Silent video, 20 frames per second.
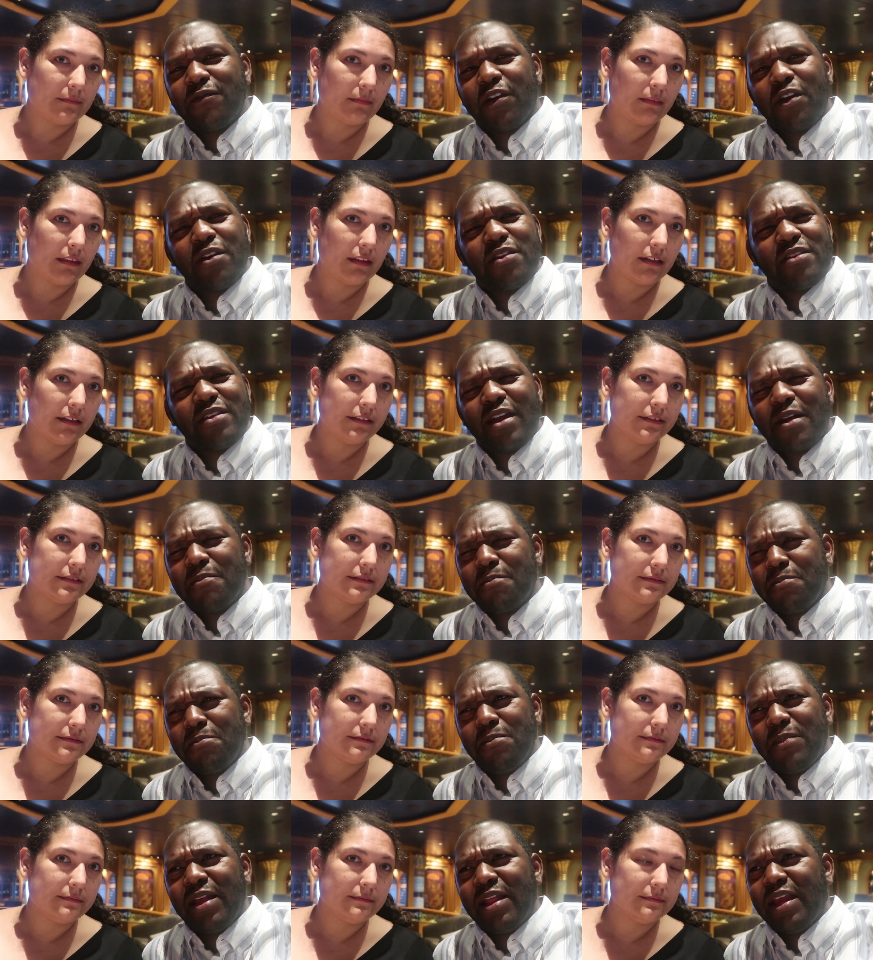Speaker 1: very, not
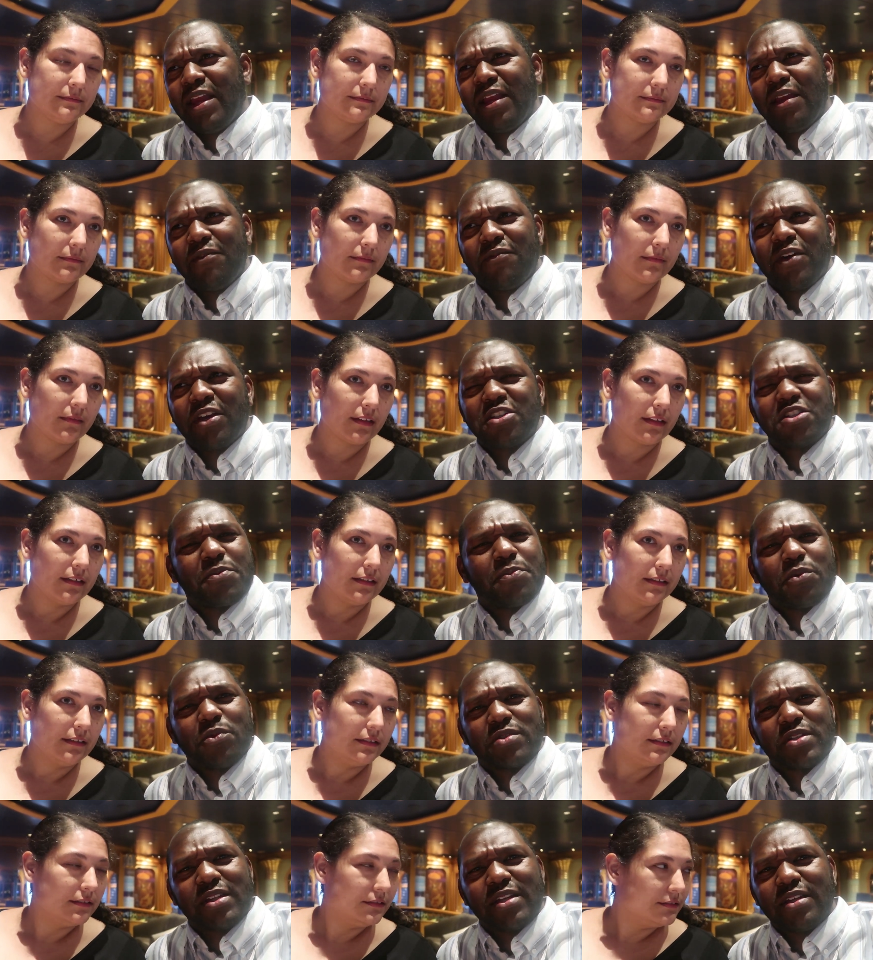many
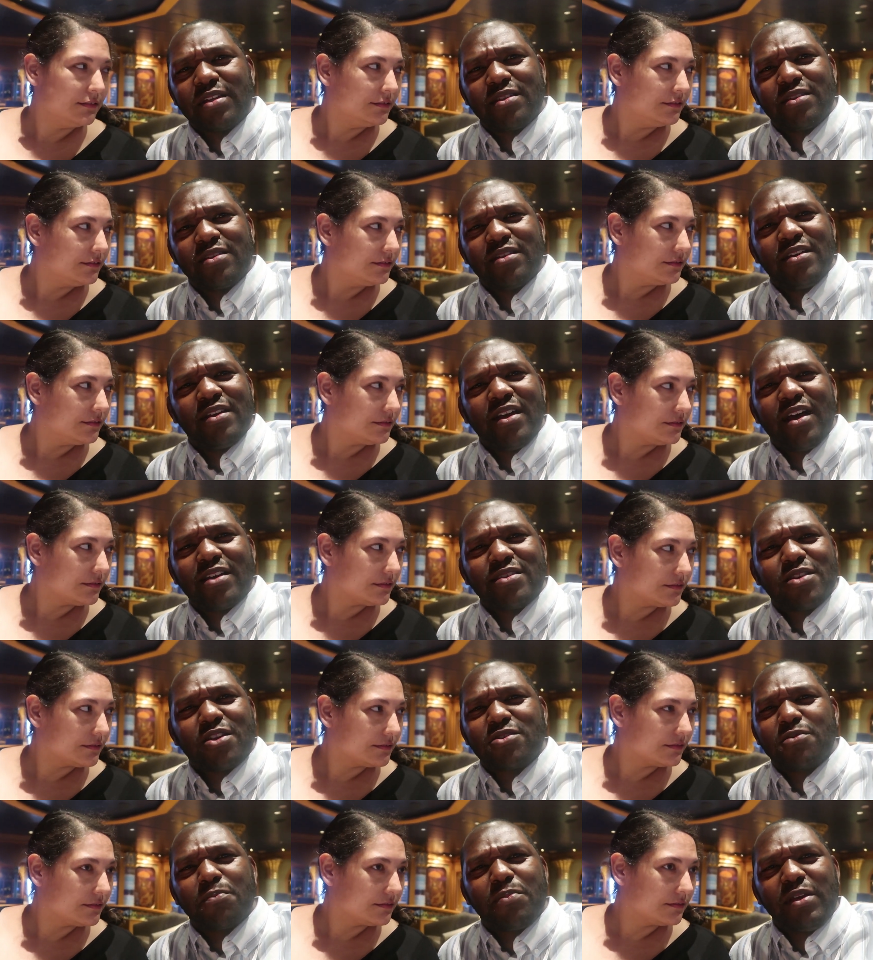vegetables in it.
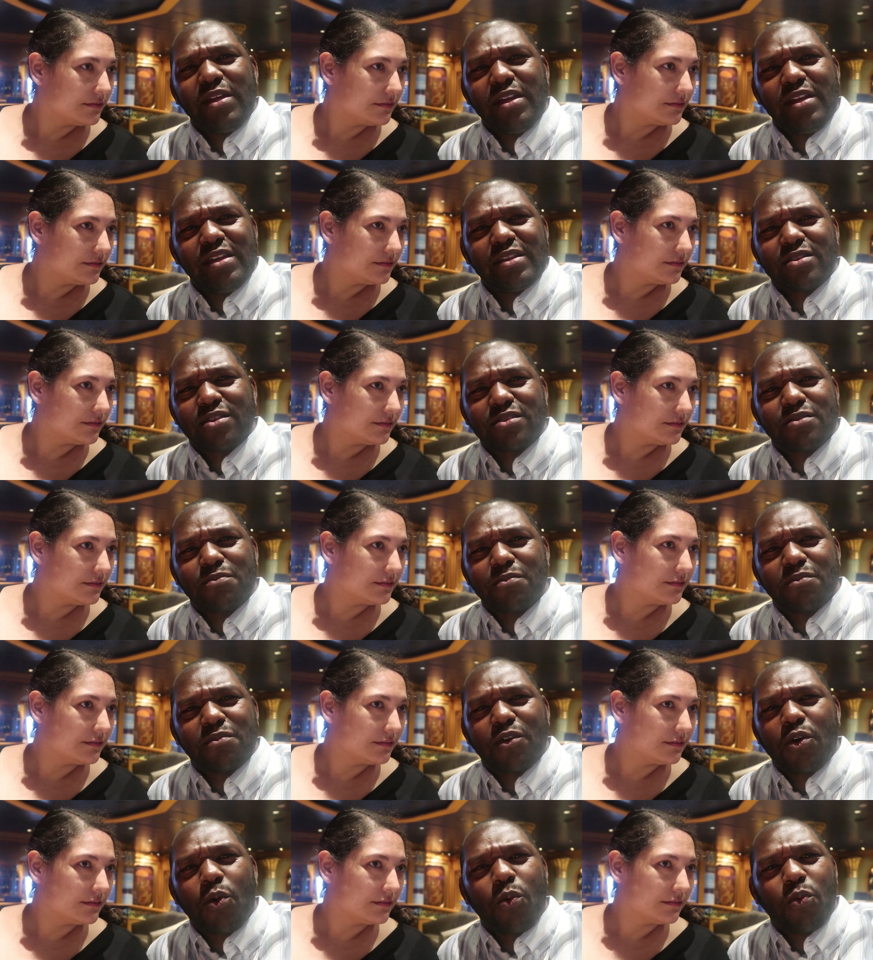Saw some peas, saw some
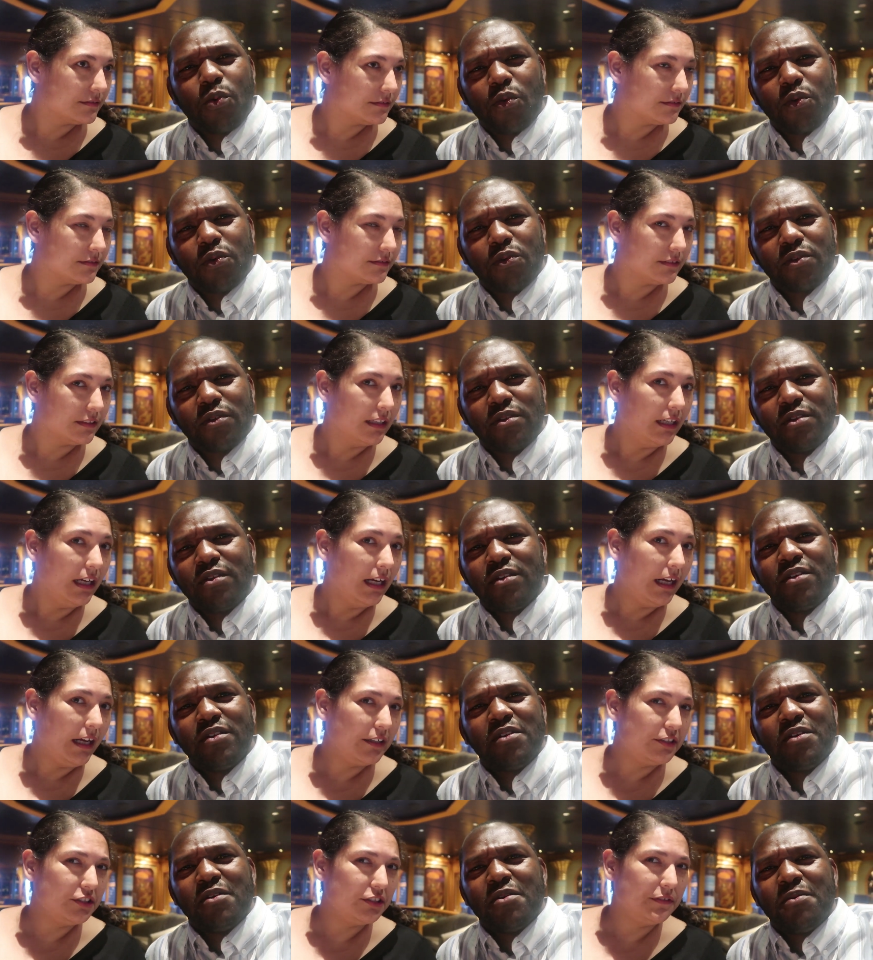corn.
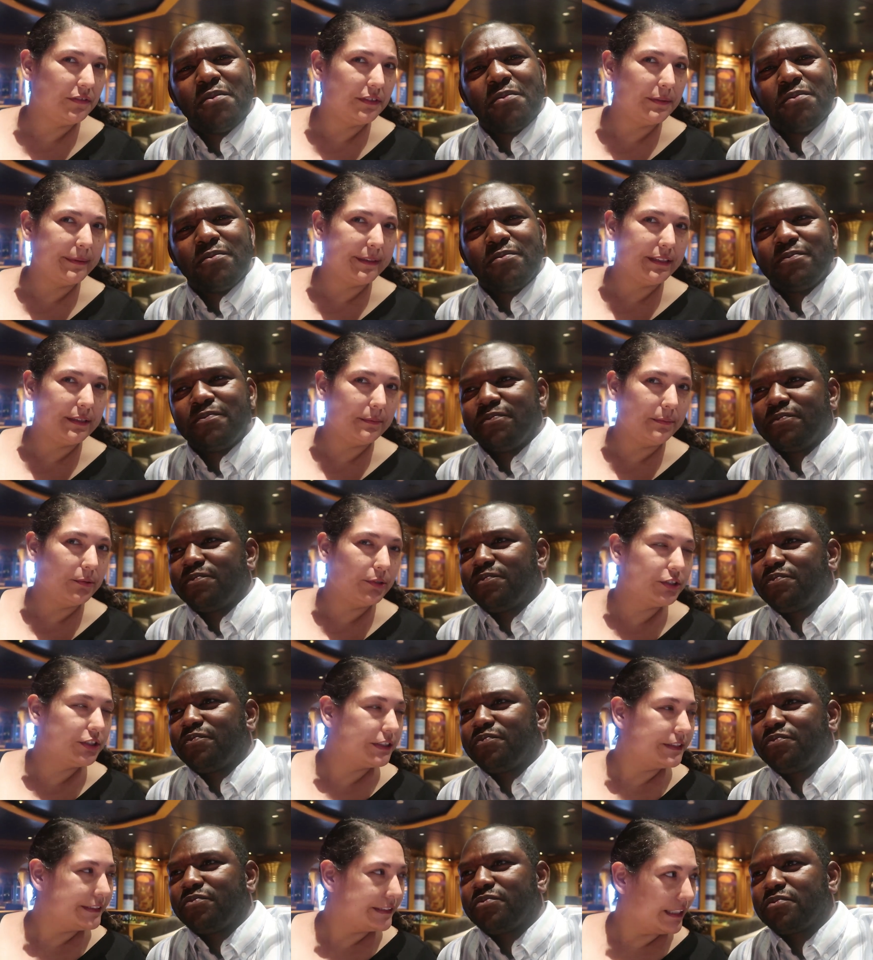
Speaker 2: How do you feel about the
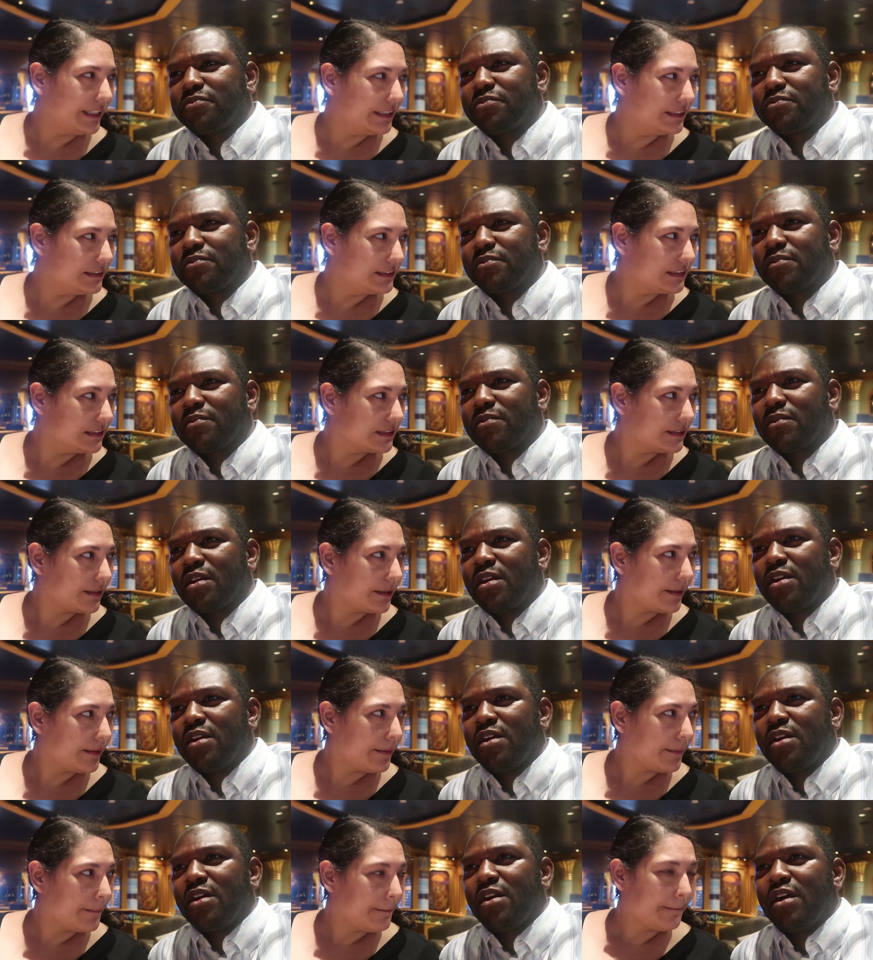portion size?
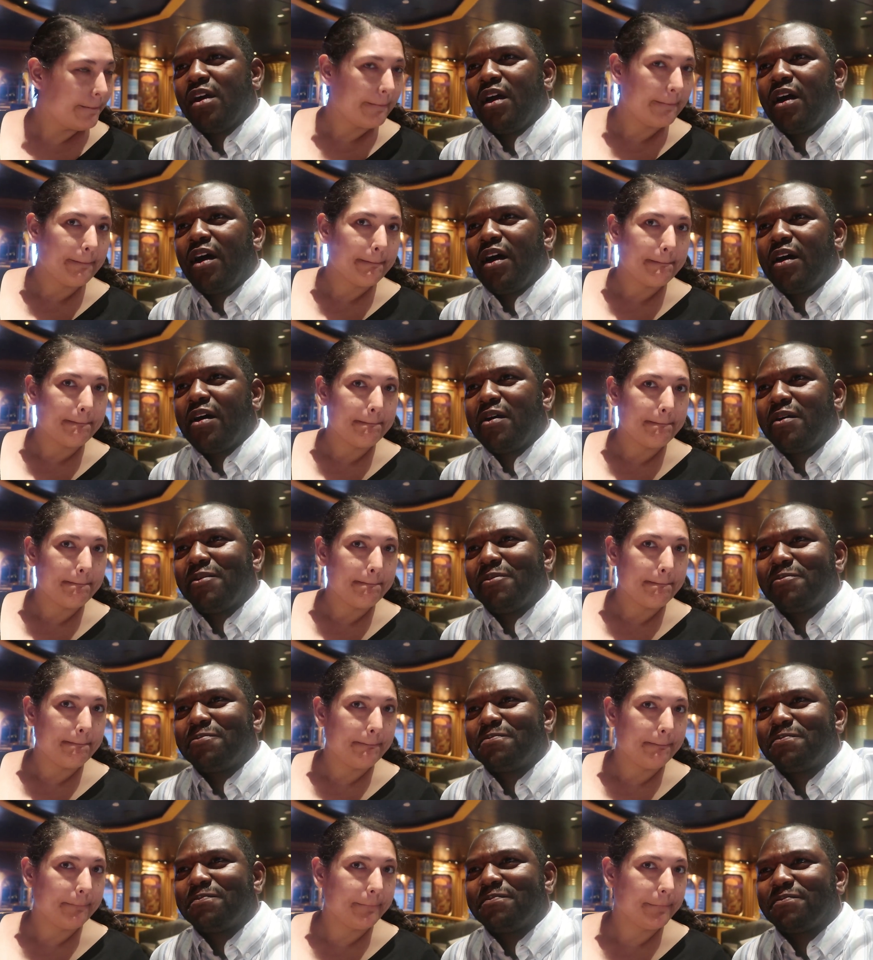
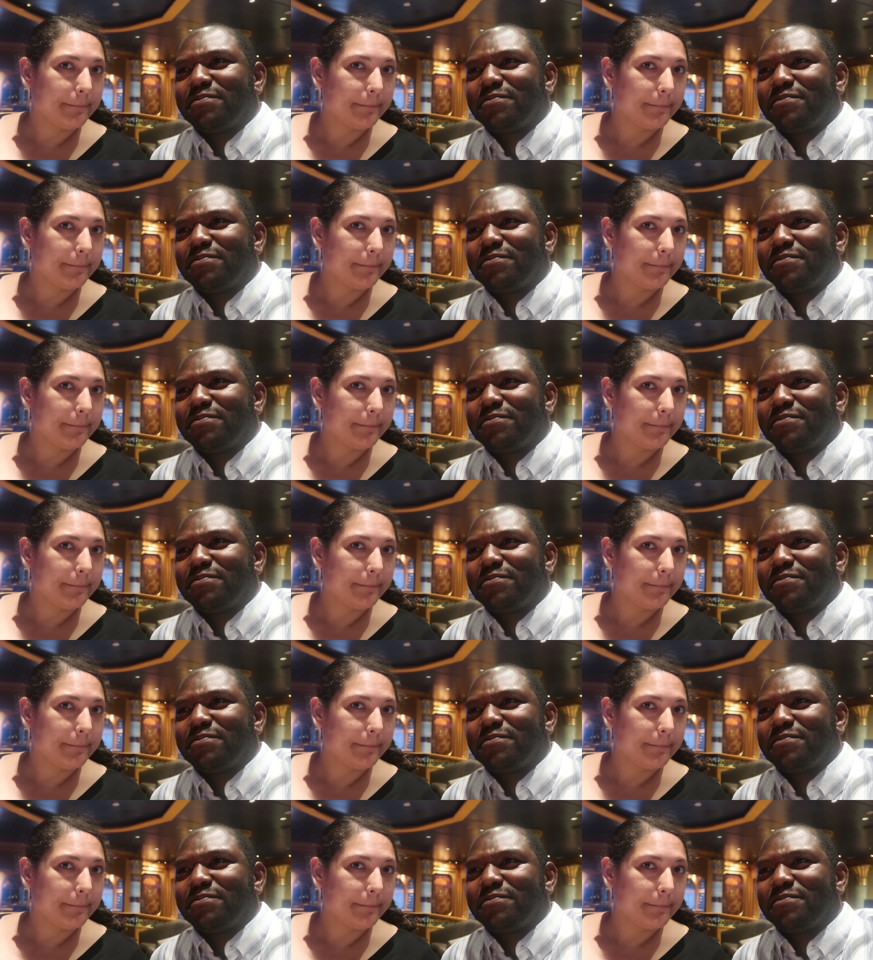Um,